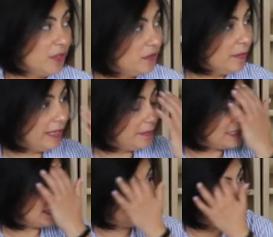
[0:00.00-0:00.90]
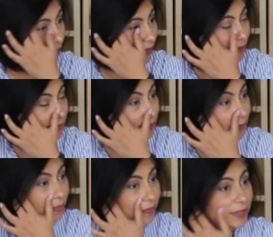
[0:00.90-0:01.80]
you've made a mistake,
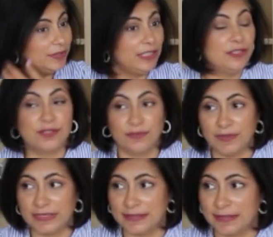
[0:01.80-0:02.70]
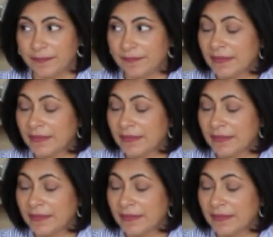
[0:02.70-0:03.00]
so you need to fix it.